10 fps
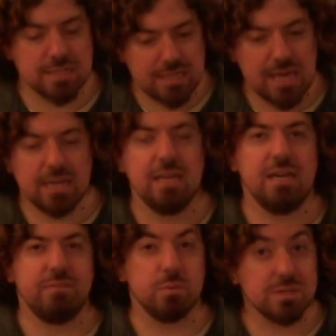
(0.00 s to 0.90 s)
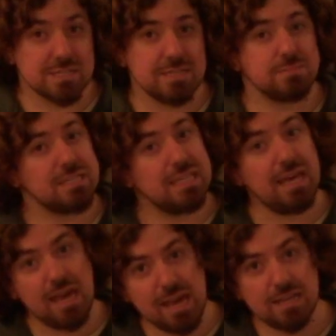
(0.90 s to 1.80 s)
Again, if you want to skip to the
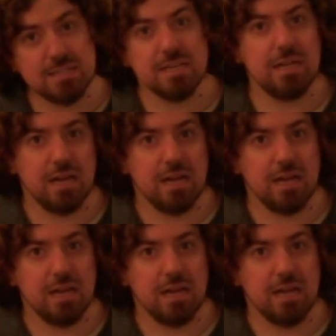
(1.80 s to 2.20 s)
end,